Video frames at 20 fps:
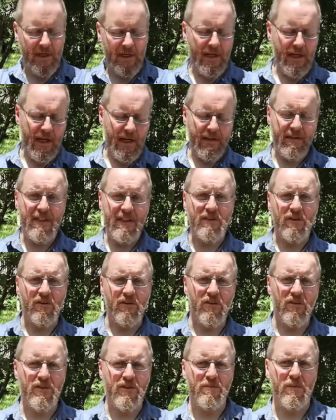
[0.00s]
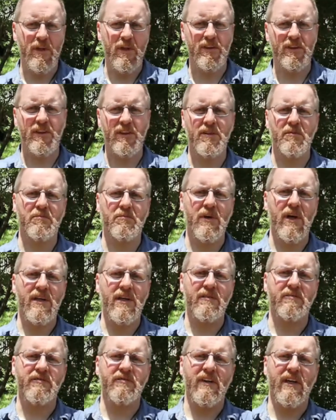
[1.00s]
And these don't cost much. You can buy
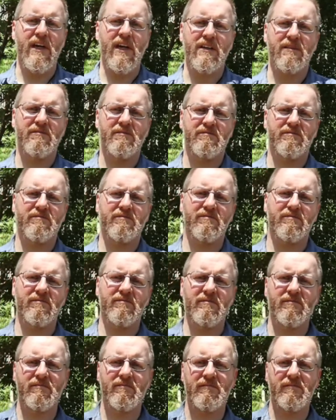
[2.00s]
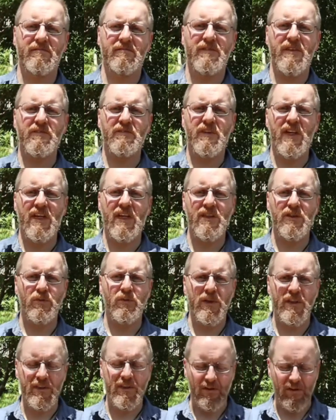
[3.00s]
them for like
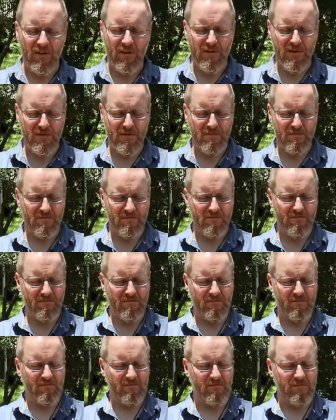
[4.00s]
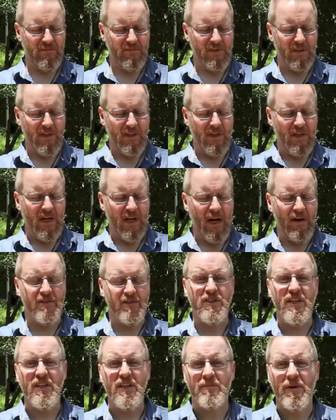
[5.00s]
$15–20. I
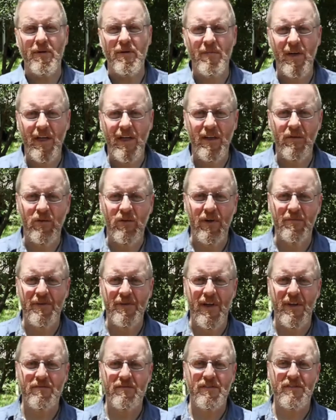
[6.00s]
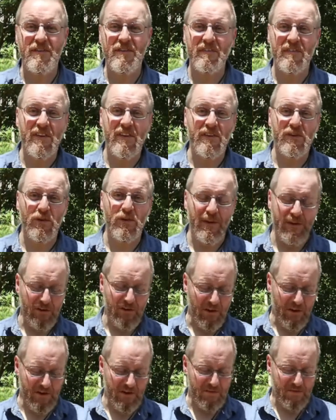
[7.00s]
was thinking about making one, but for $15 to
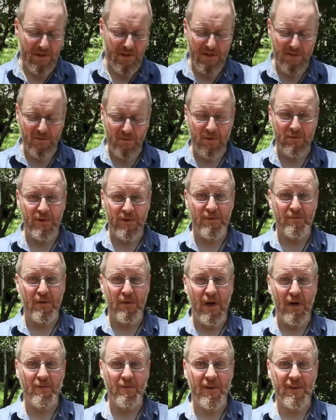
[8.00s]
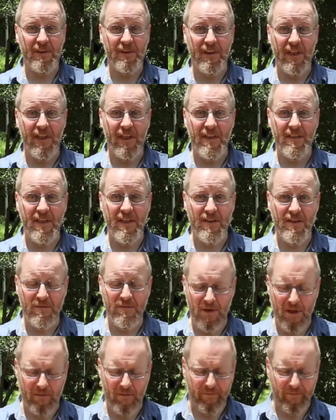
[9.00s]
$20 I may as well just buy one and get it sent to me.